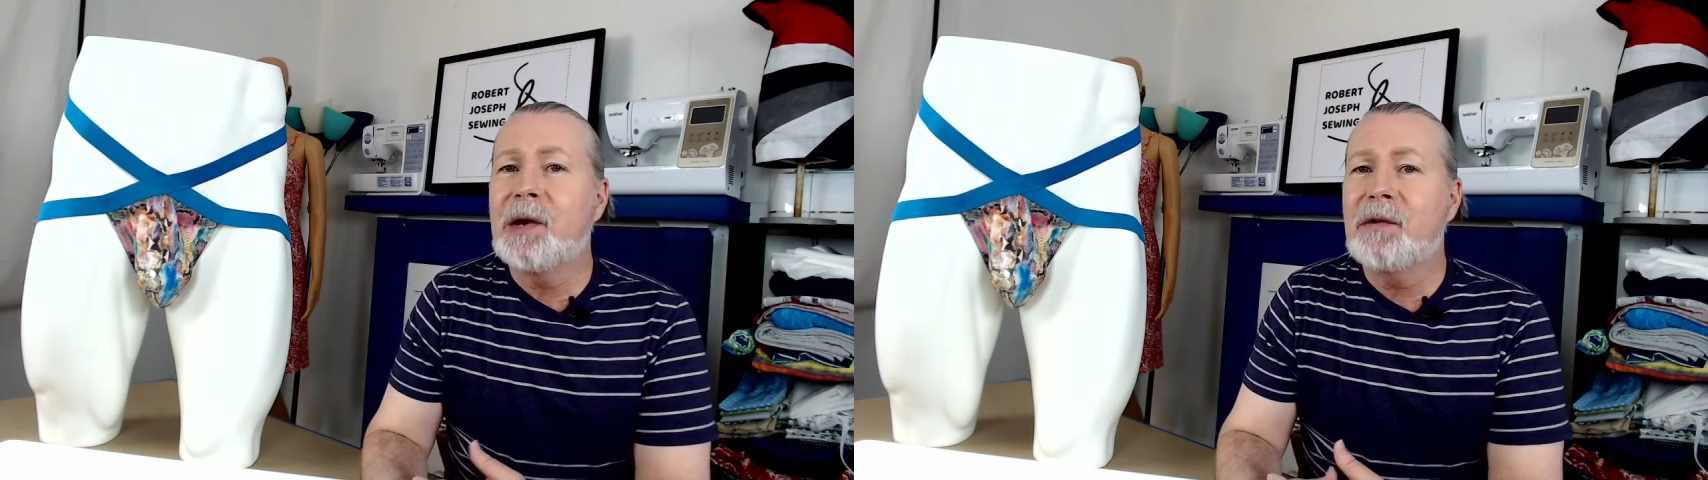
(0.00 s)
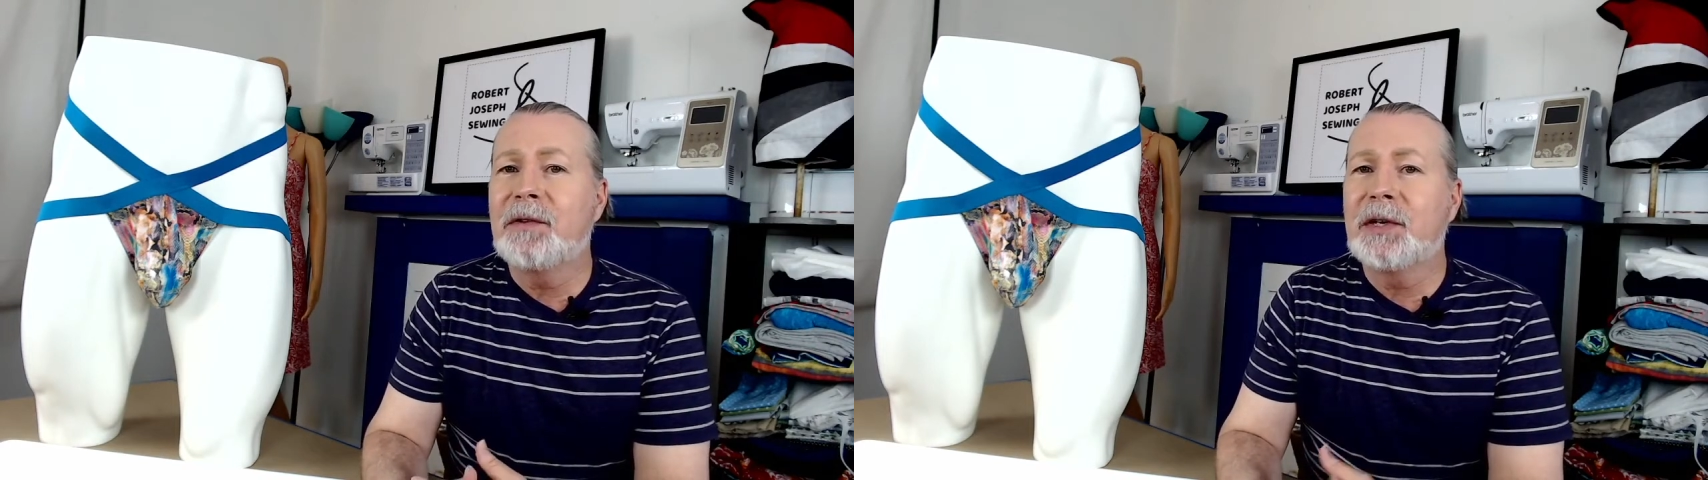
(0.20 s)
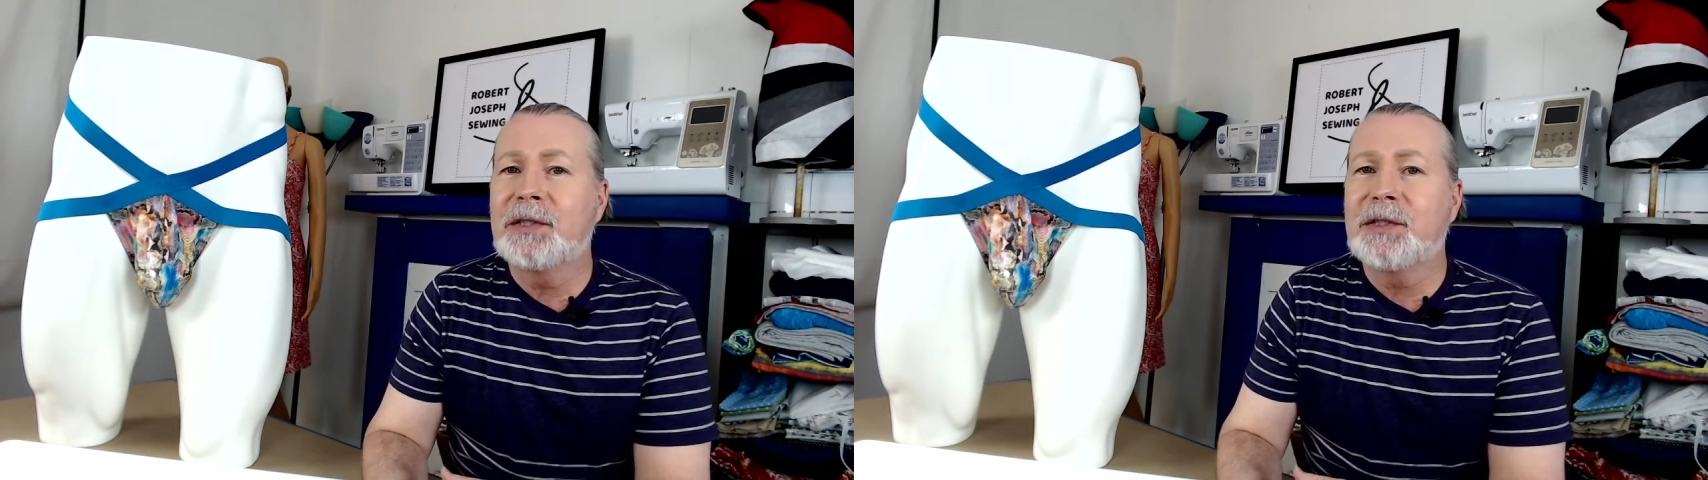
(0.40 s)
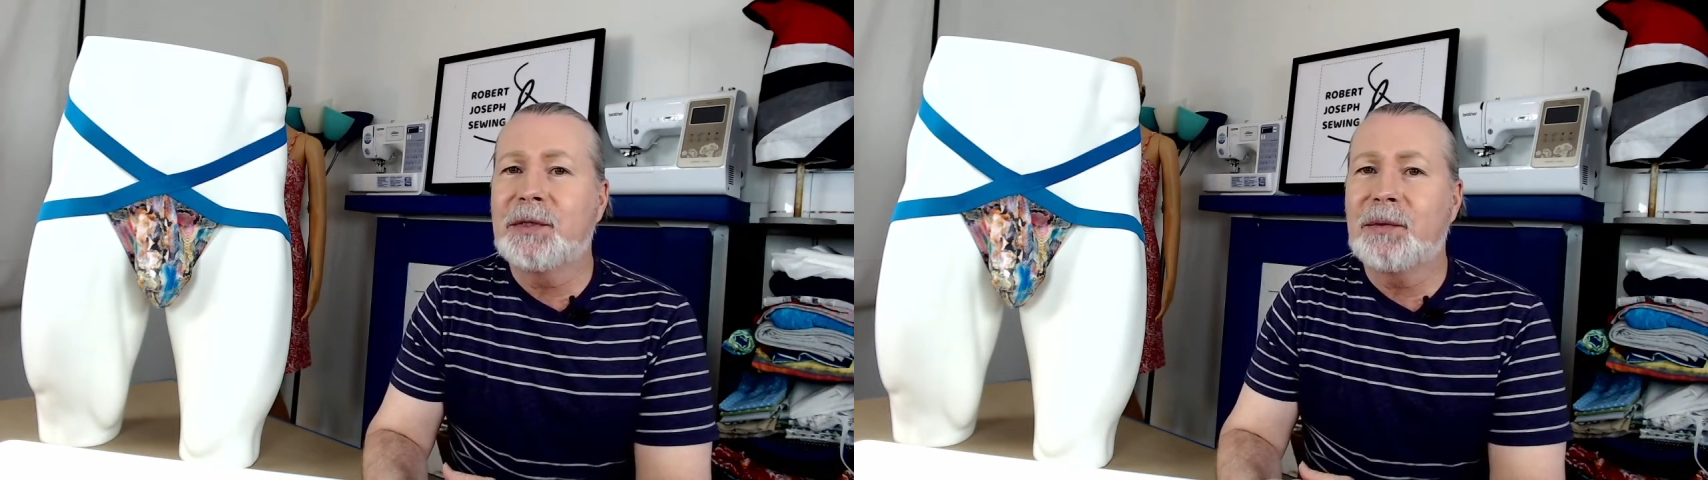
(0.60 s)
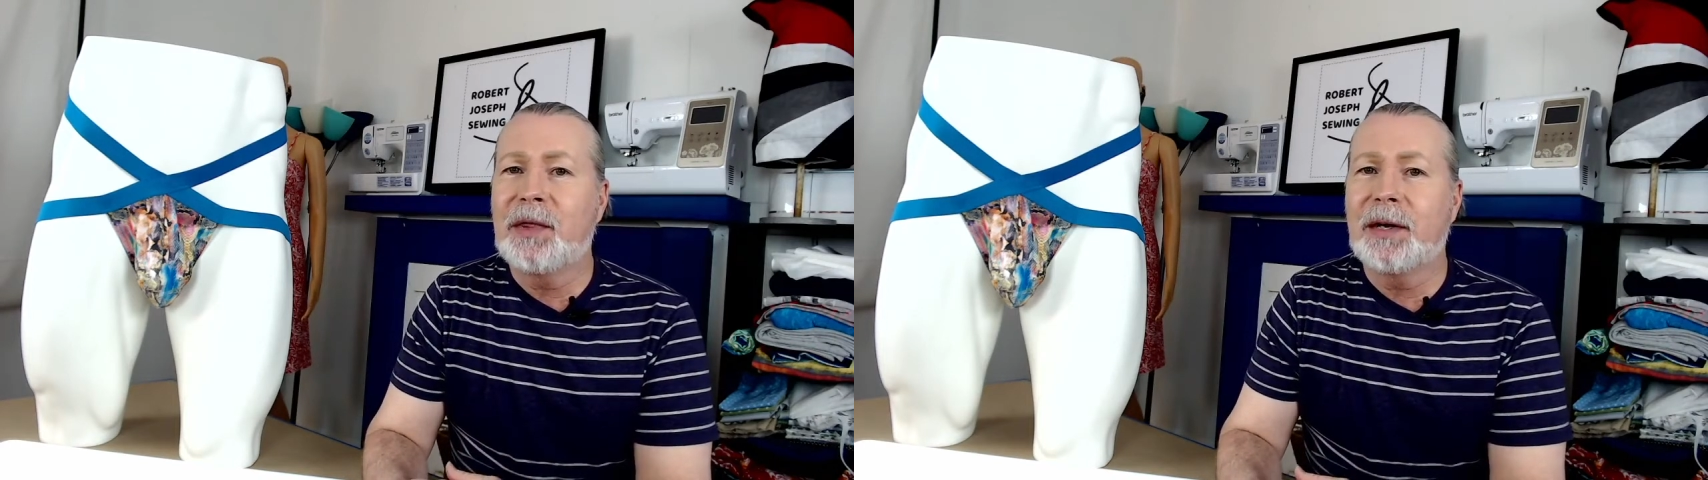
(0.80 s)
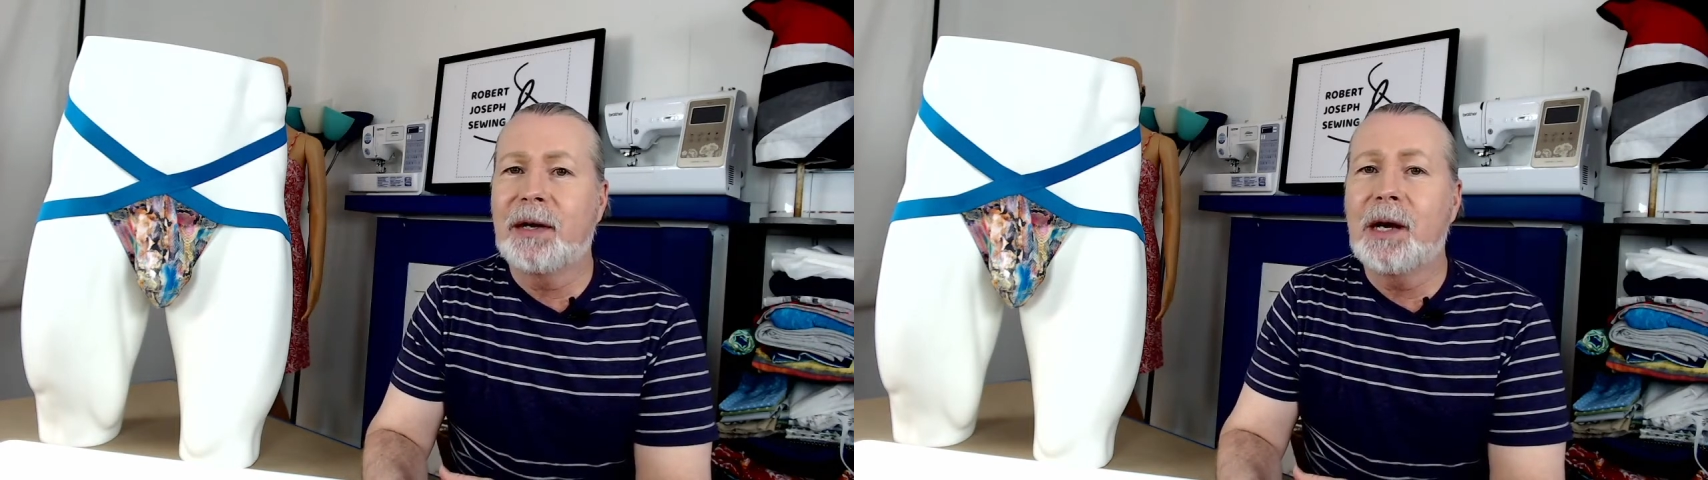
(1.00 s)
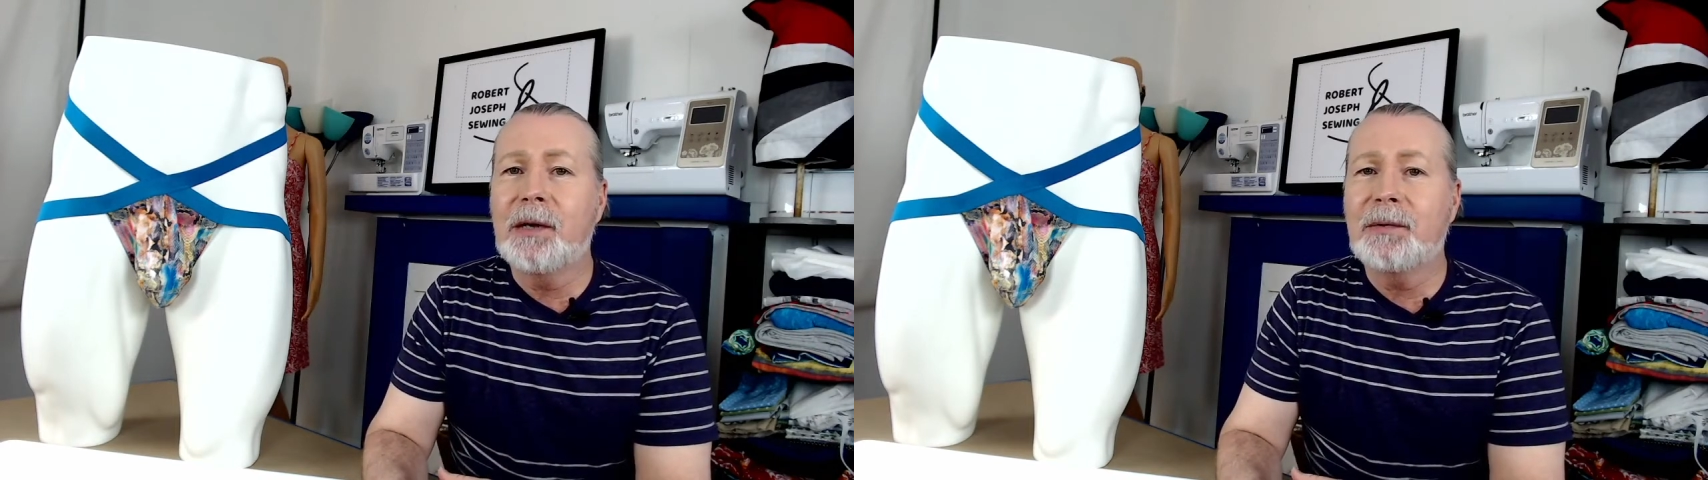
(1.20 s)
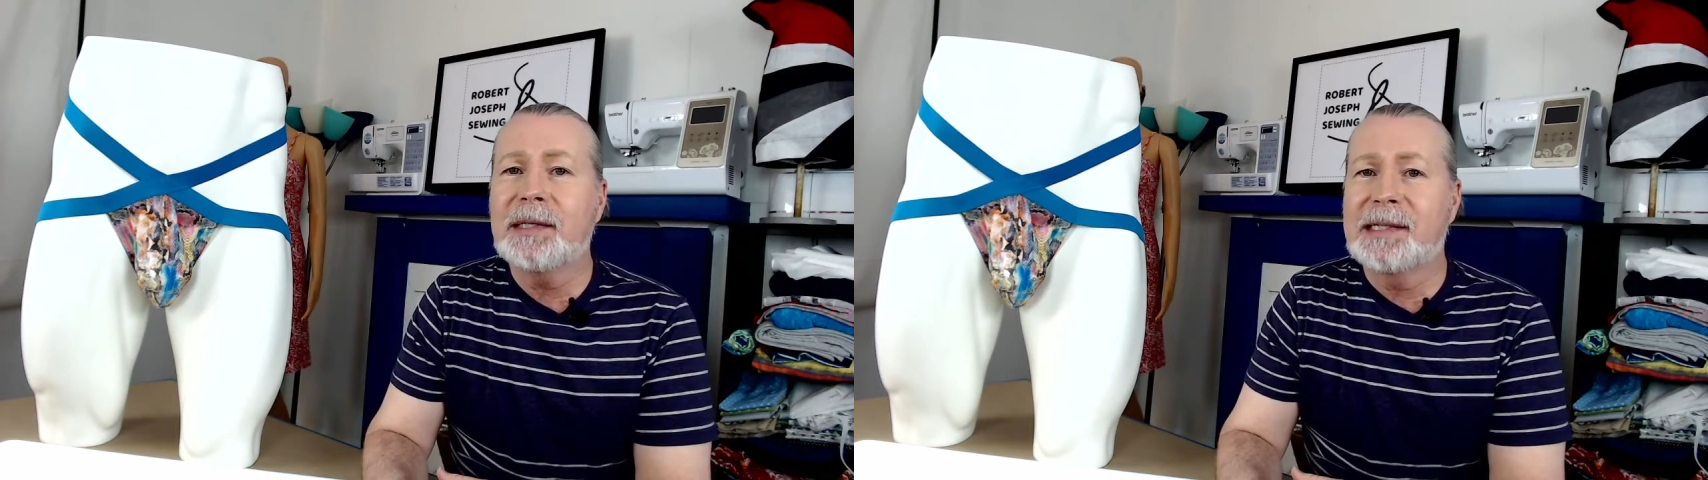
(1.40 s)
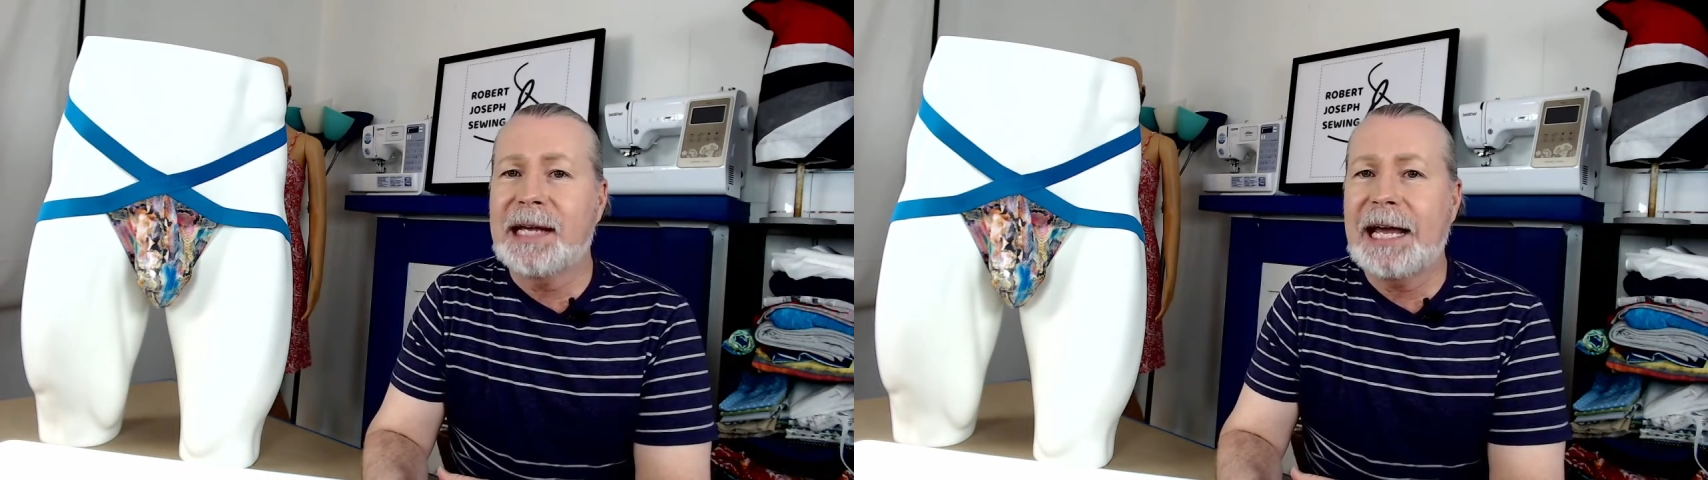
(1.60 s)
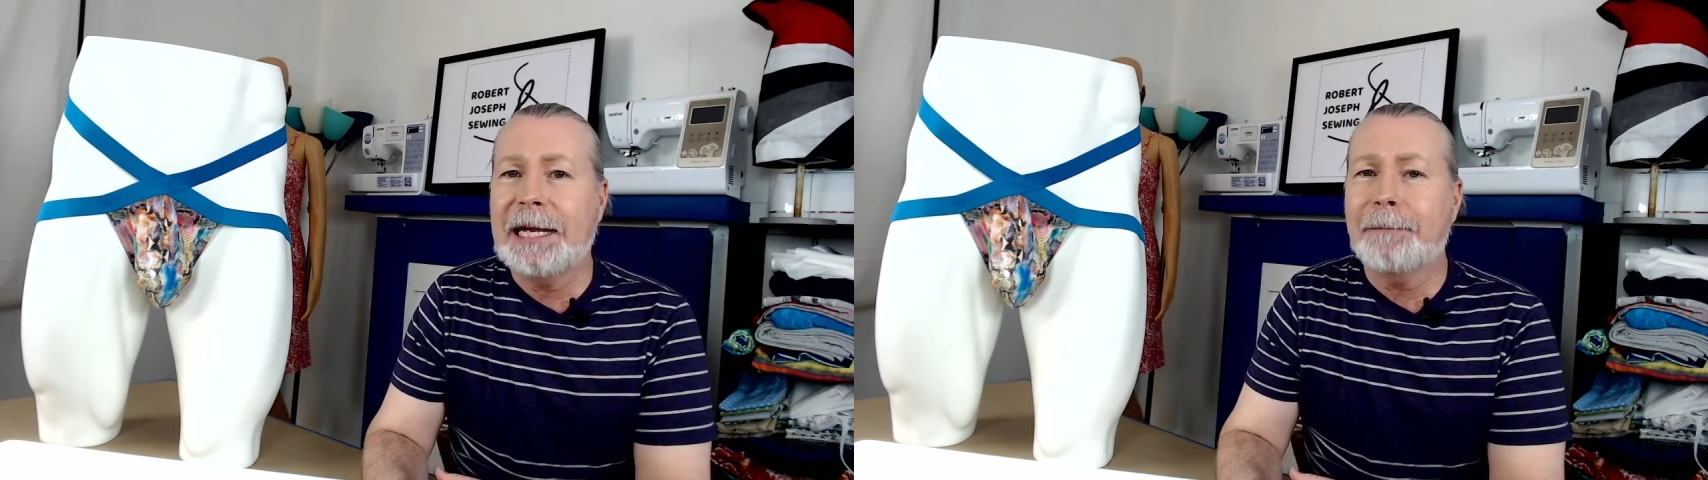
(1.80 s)
over to their own
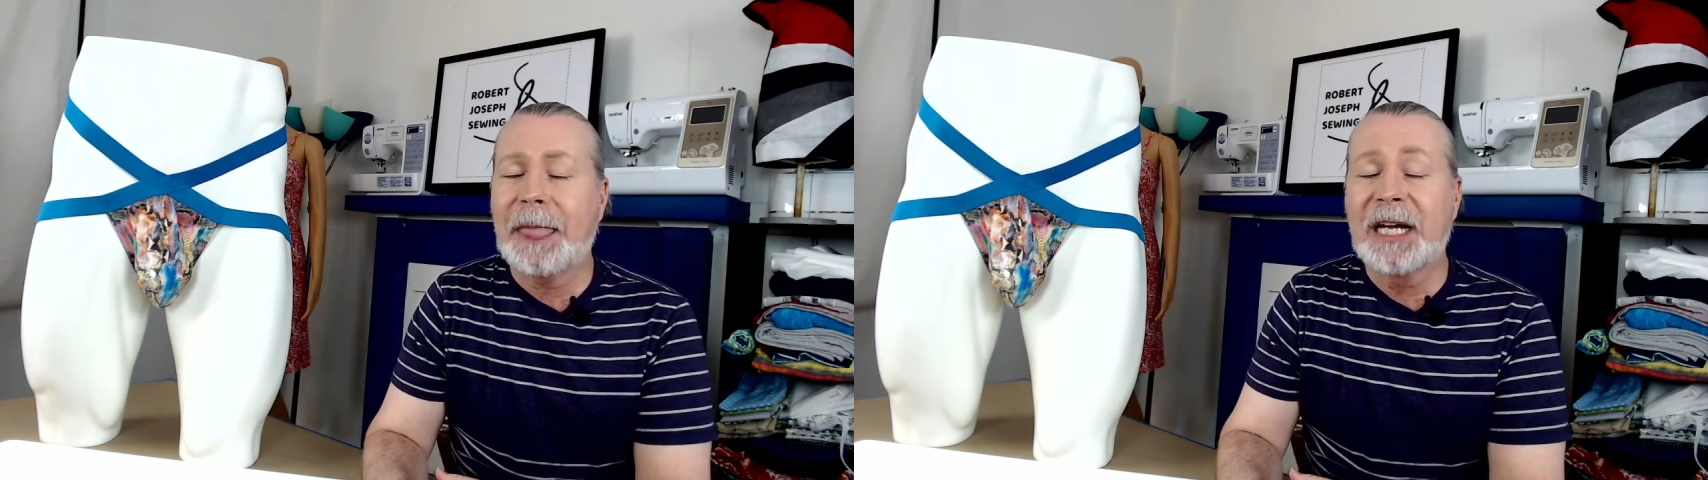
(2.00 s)
site,